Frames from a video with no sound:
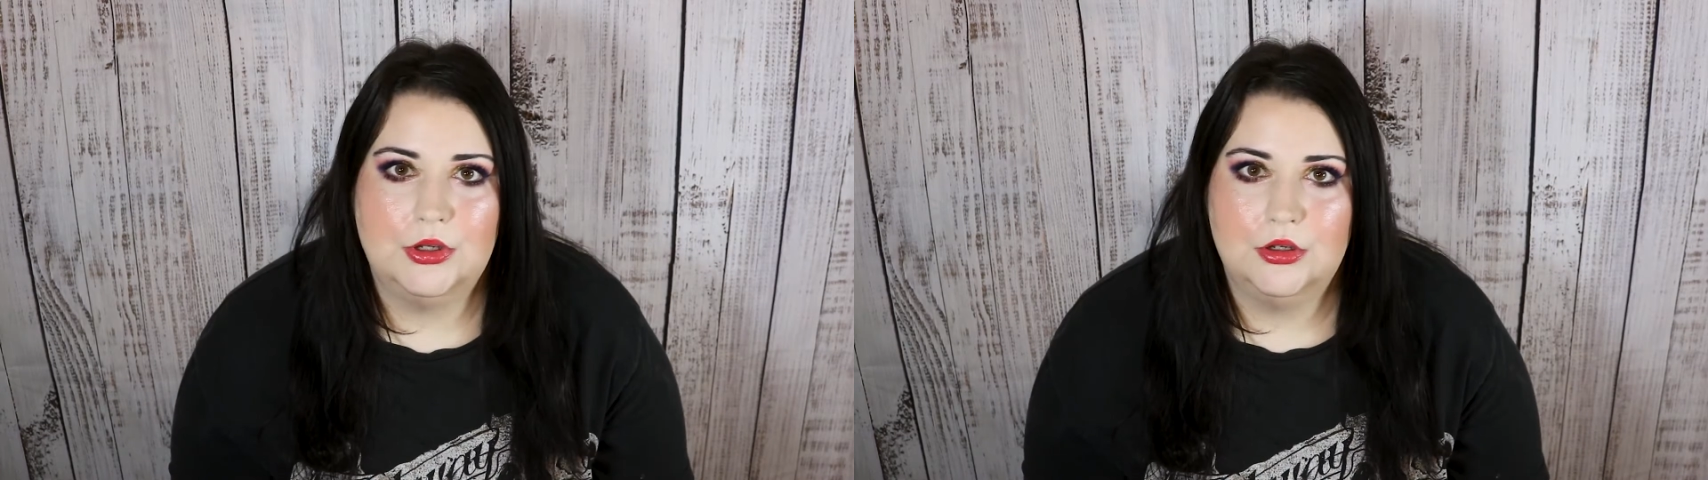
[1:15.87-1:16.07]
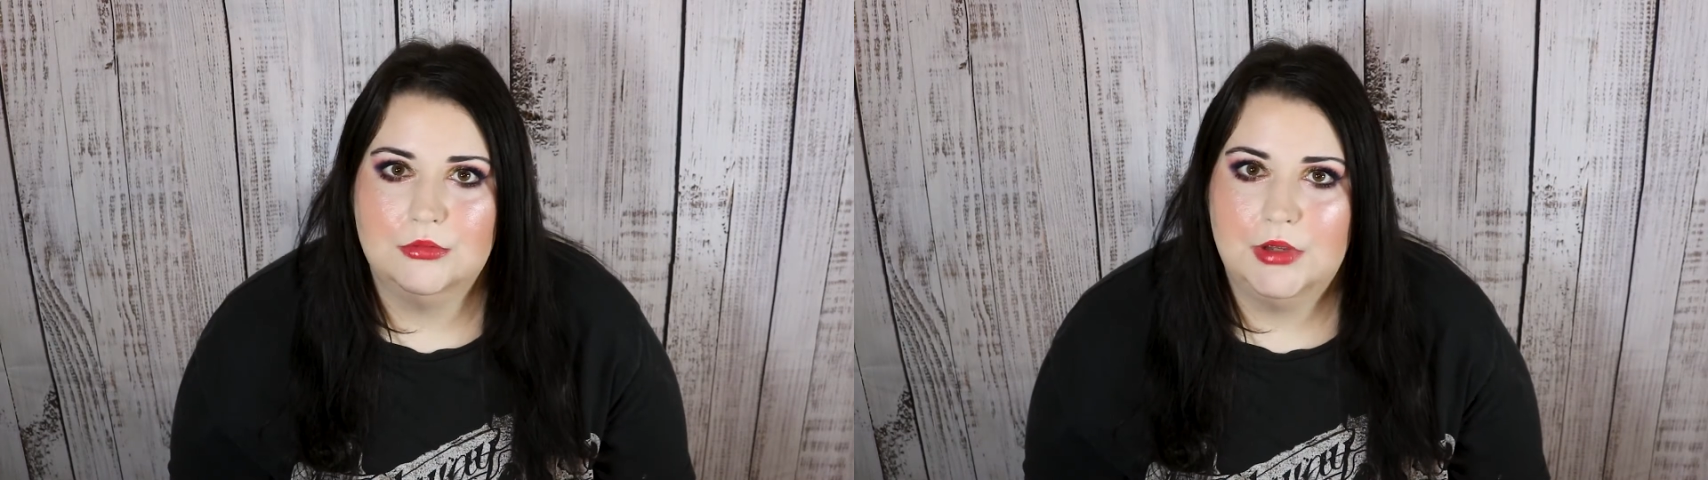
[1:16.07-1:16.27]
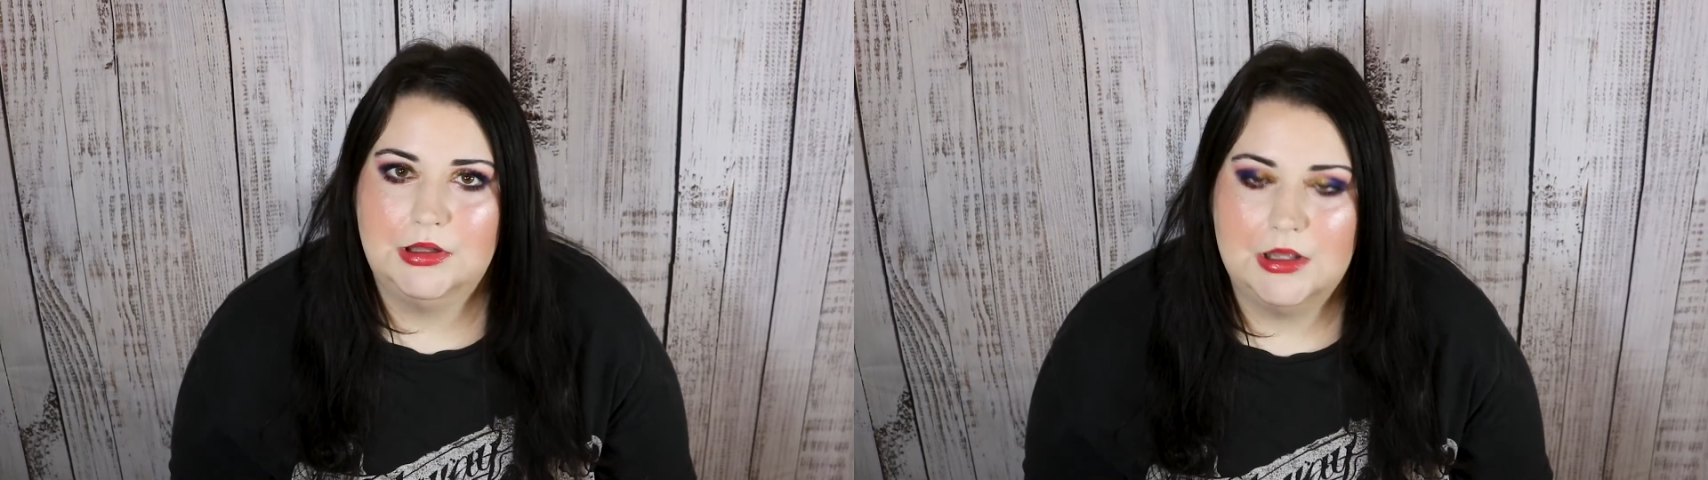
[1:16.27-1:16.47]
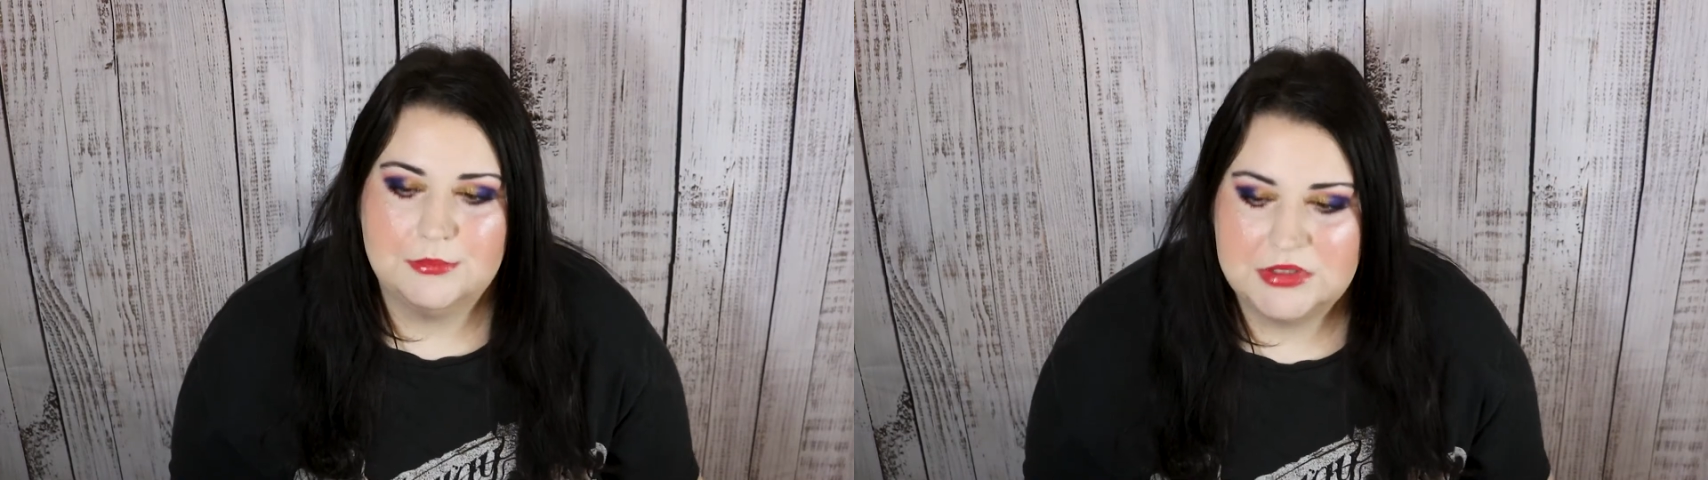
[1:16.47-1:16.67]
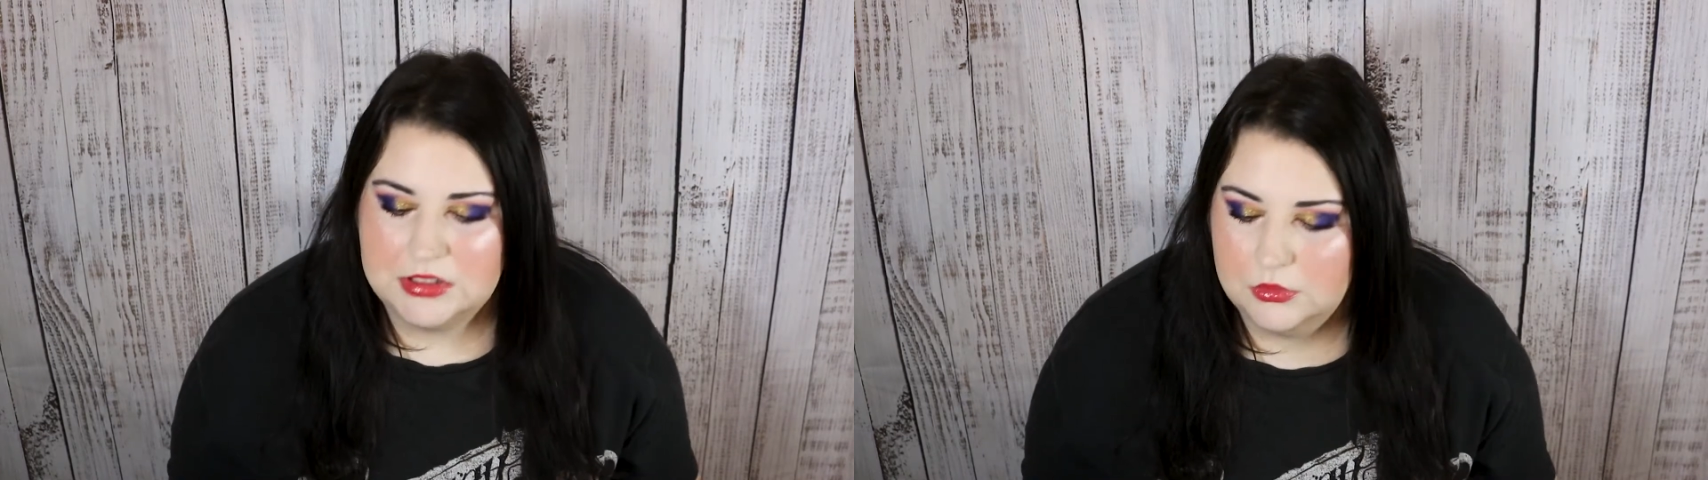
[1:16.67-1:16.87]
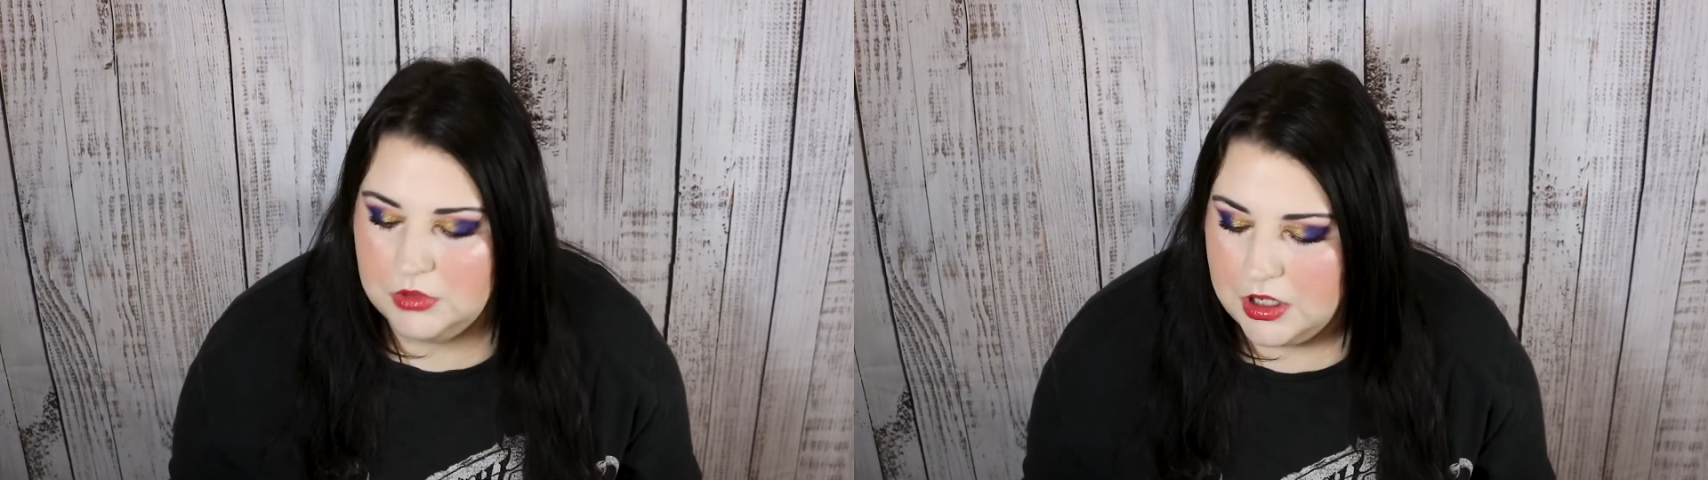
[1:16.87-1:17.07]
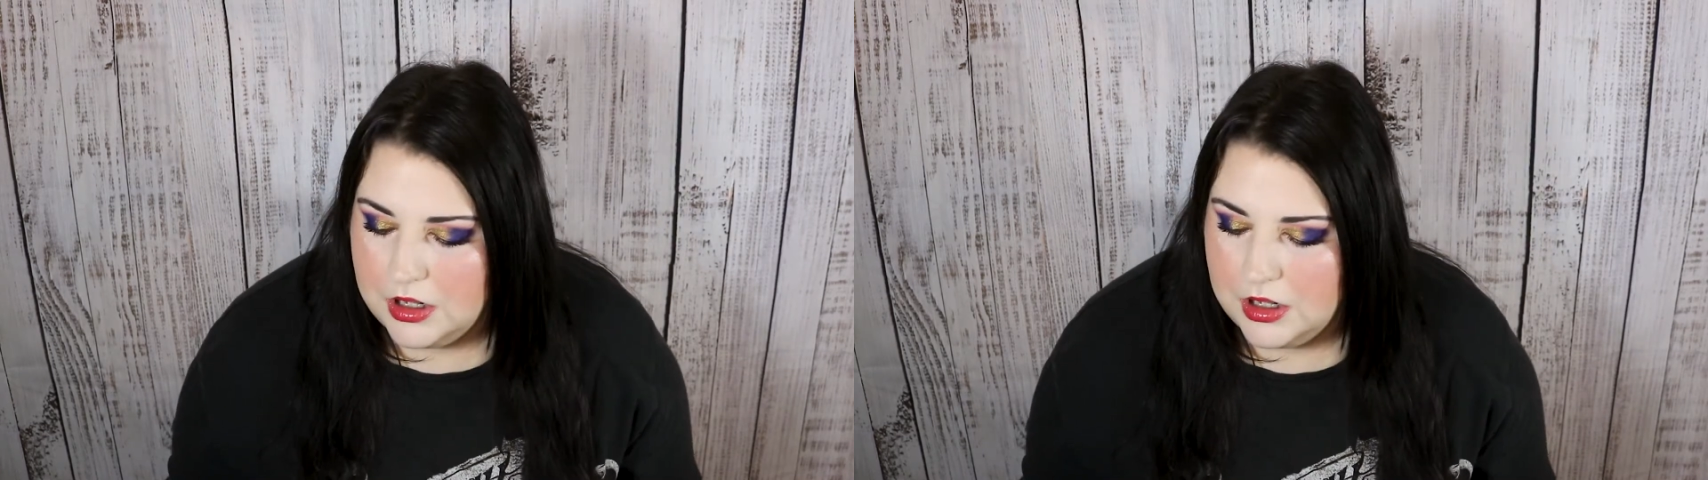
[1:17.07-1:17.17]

a good red lip, so